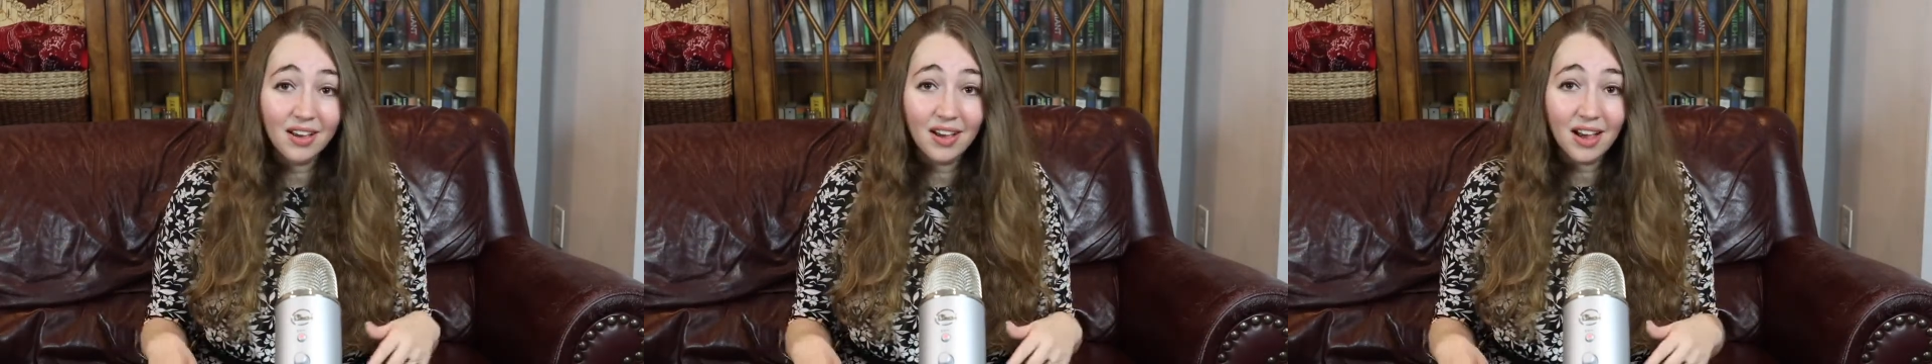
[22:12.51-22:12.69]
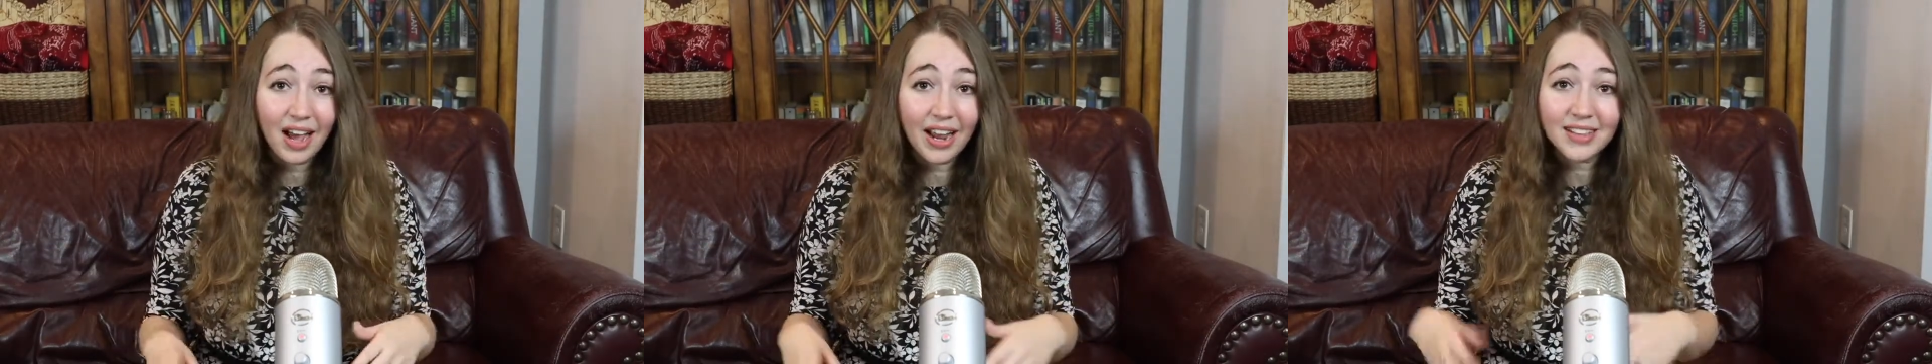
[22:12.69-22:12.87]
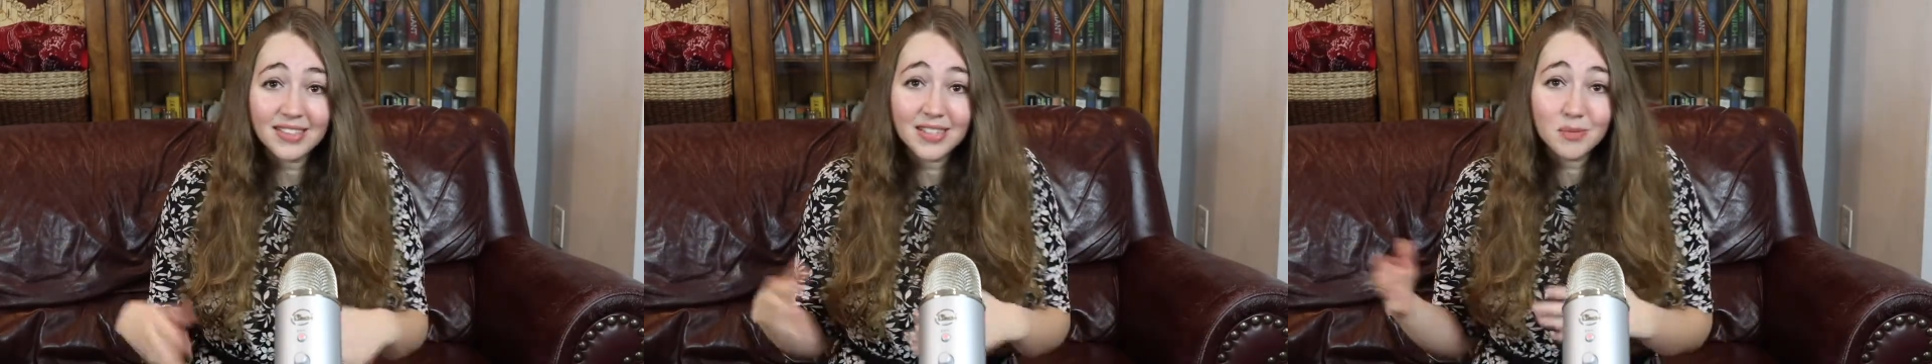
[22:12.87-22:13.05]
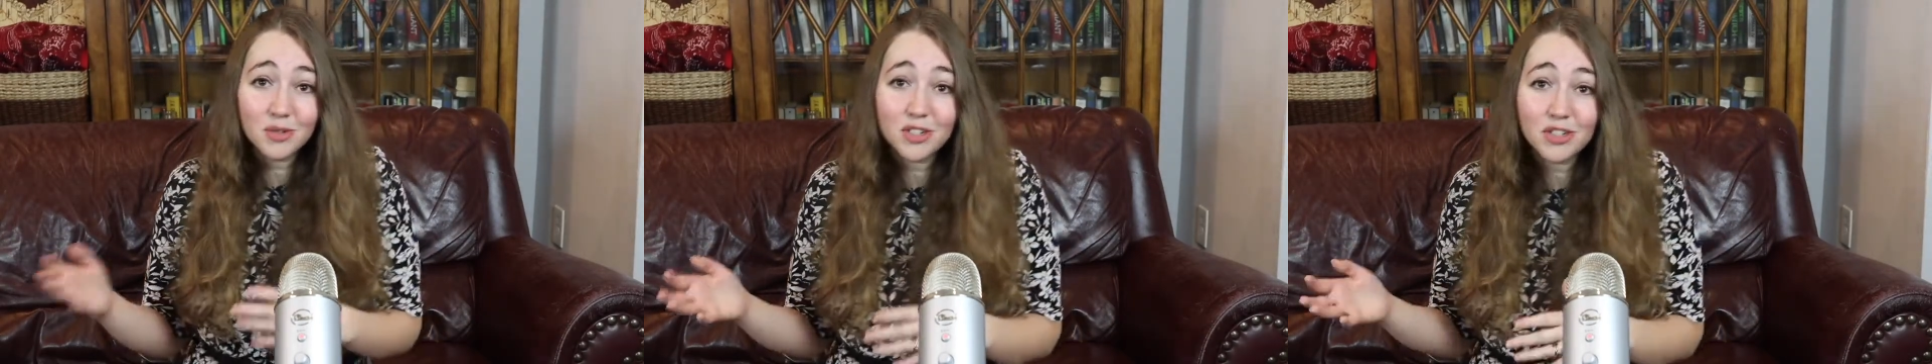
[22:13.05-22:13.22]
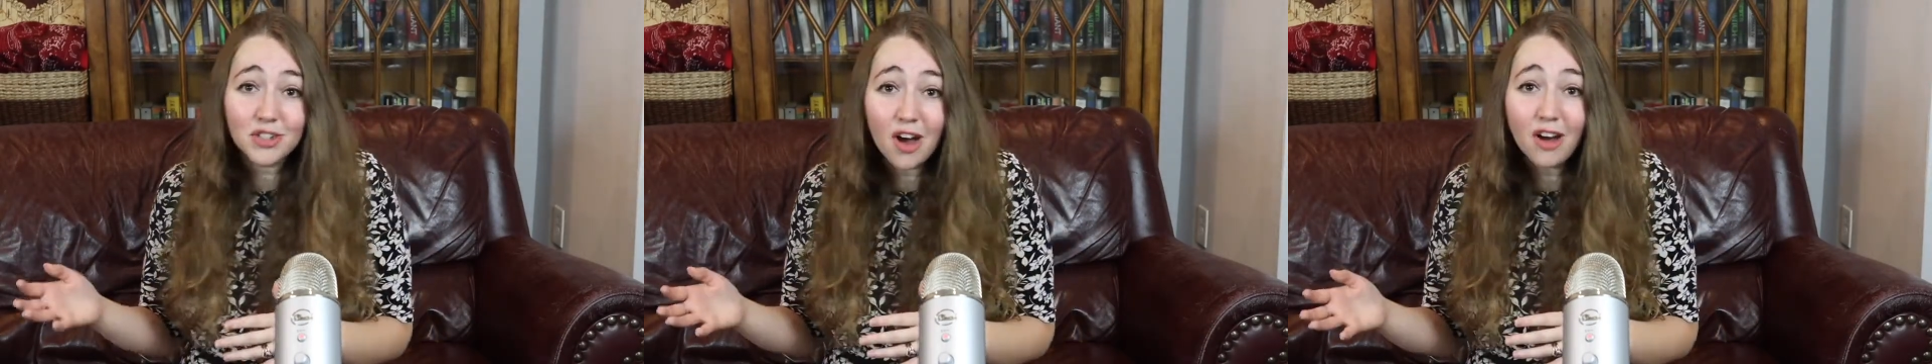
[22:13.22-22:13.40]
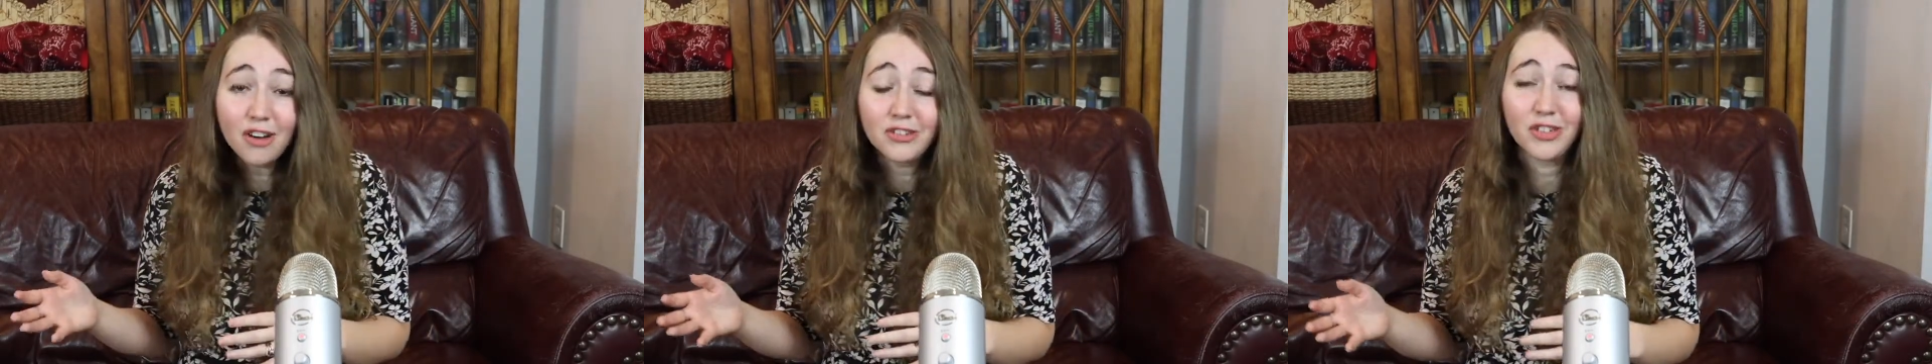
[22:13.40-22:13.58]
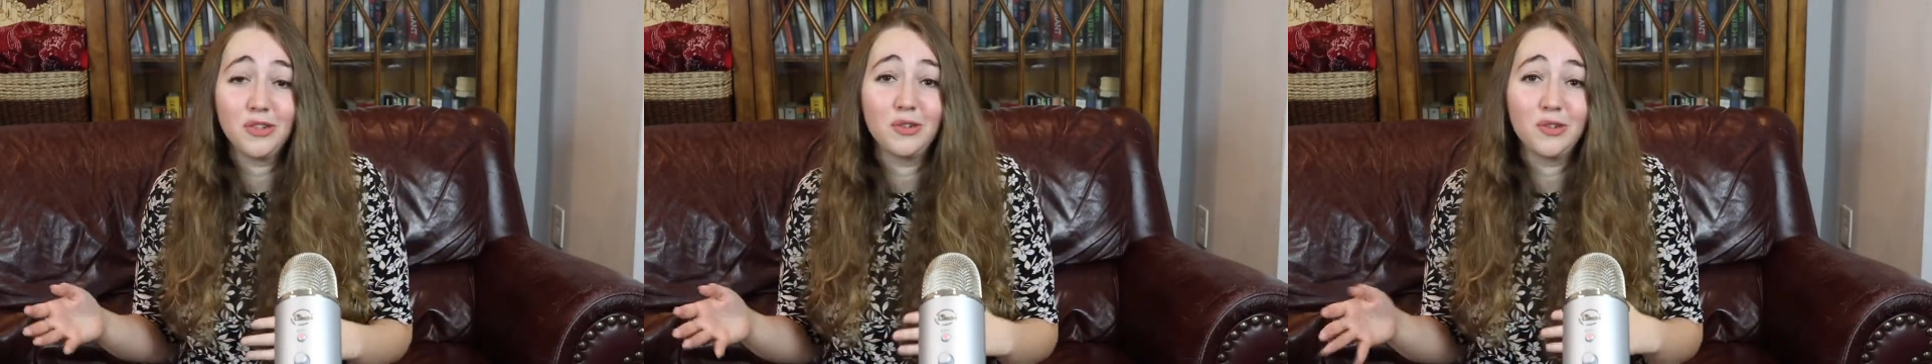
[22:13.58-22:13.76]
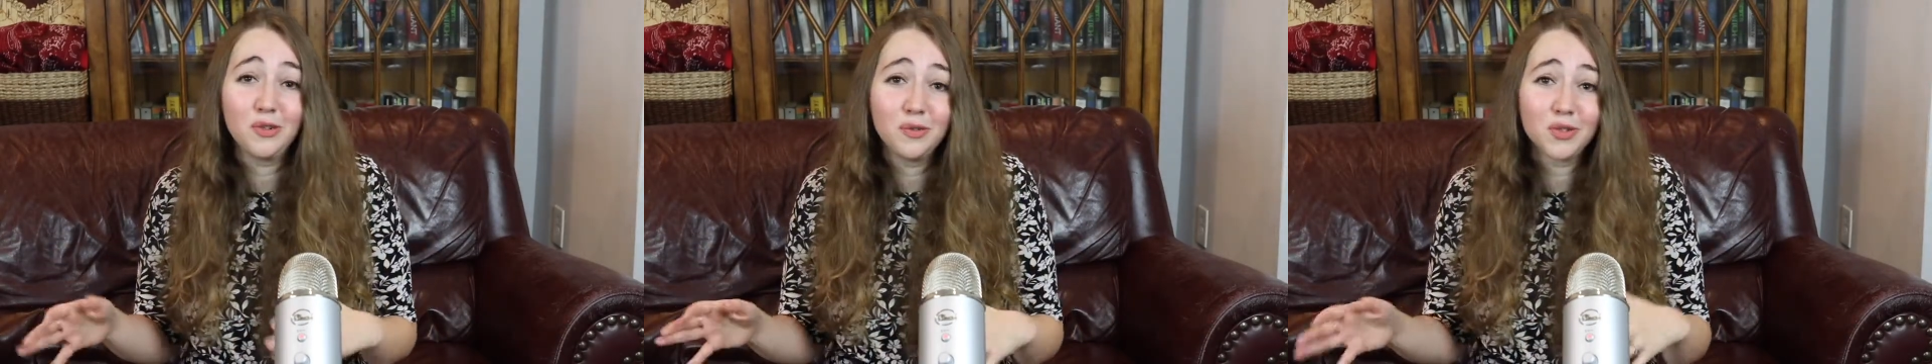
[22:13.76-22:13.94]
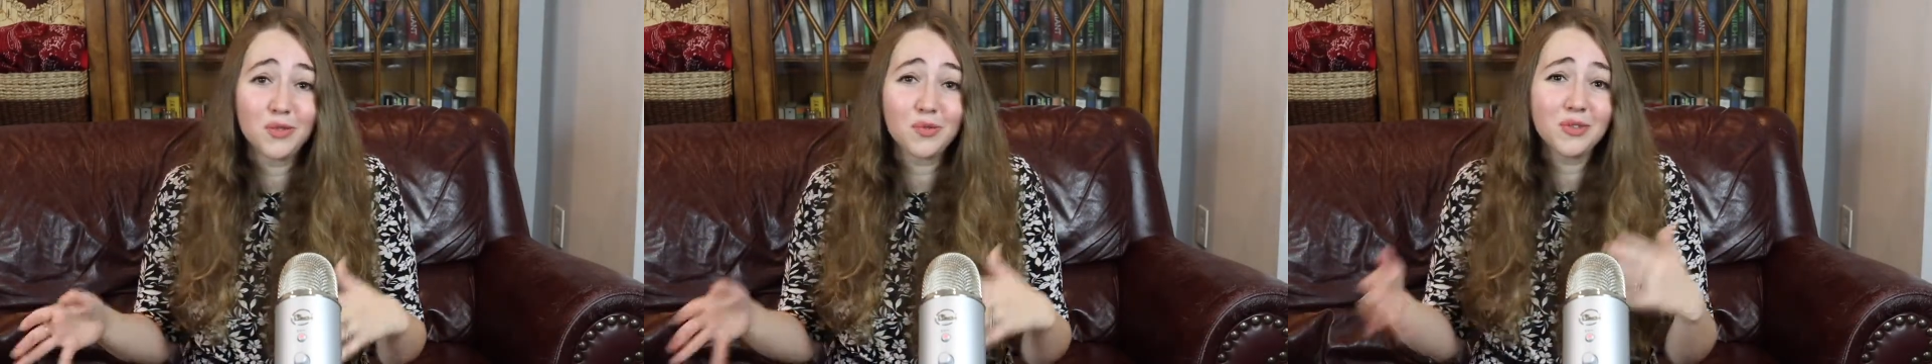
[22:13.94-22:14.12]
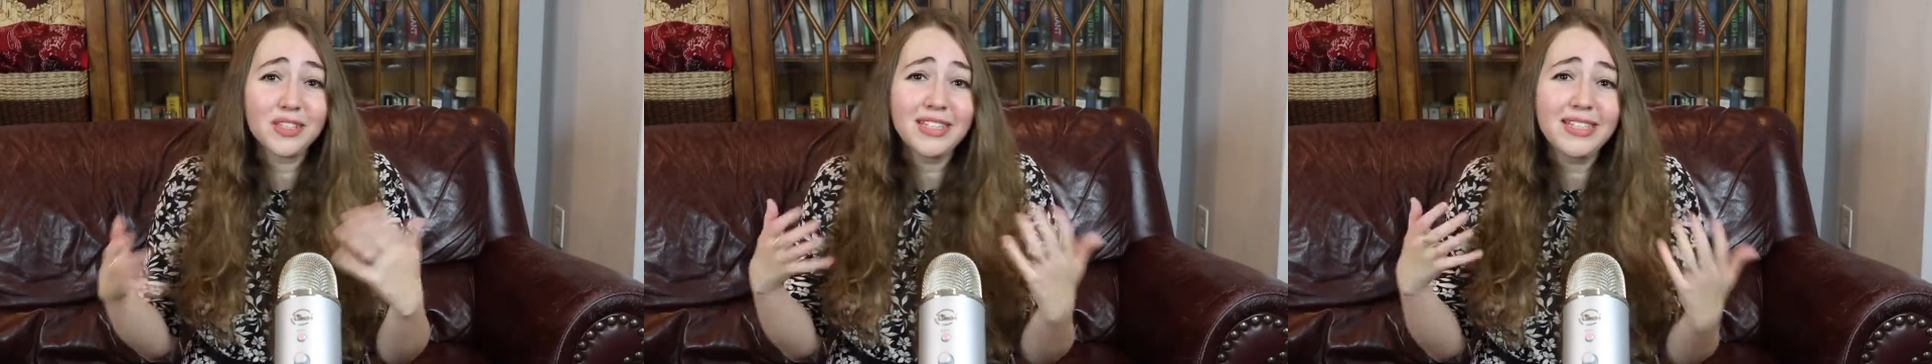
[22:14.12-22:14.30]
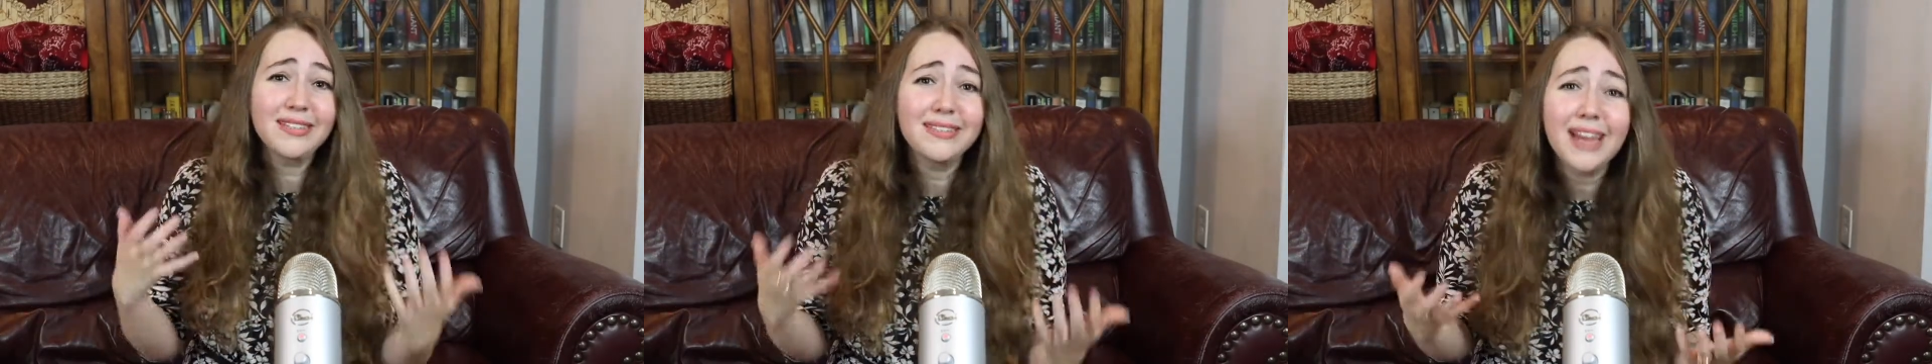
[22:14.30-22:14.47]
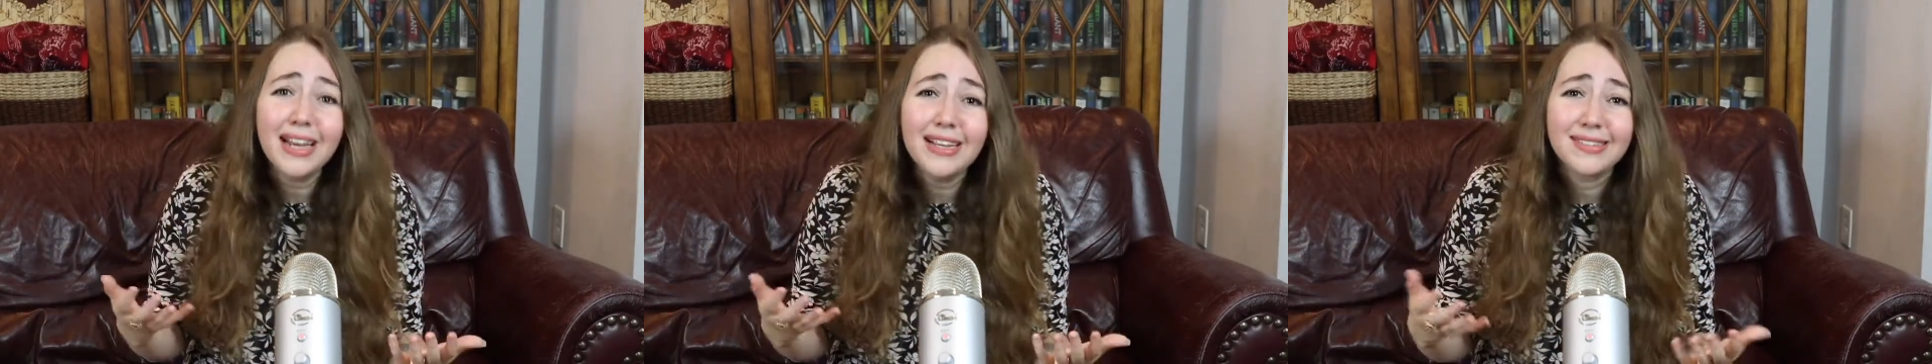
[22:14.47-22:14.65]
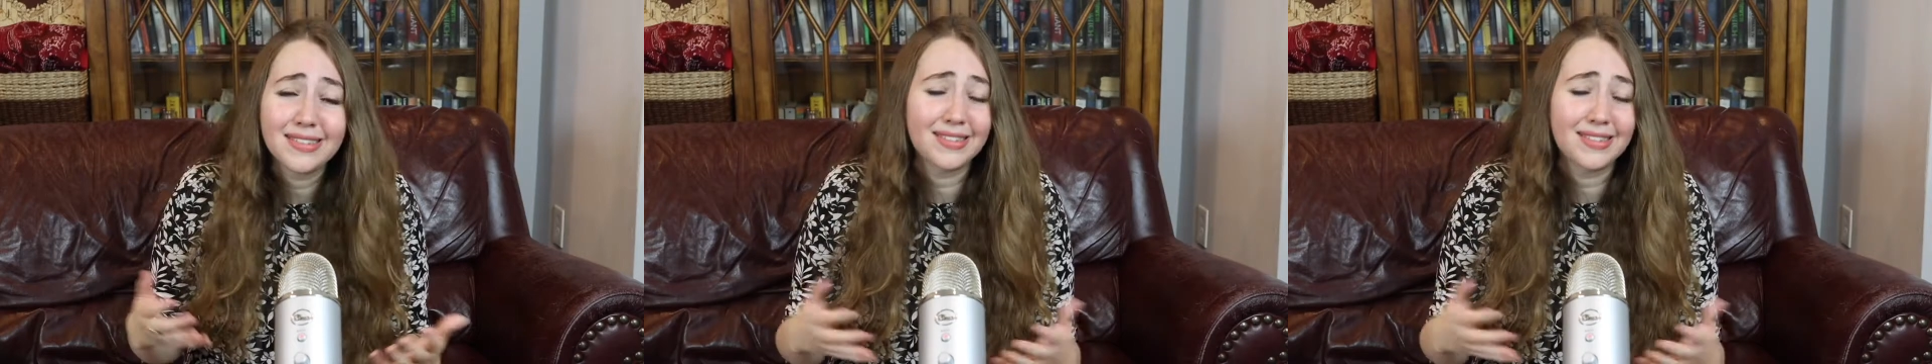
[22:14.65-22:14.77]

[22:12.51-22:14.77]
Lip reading: I had someone to talk to who was really nice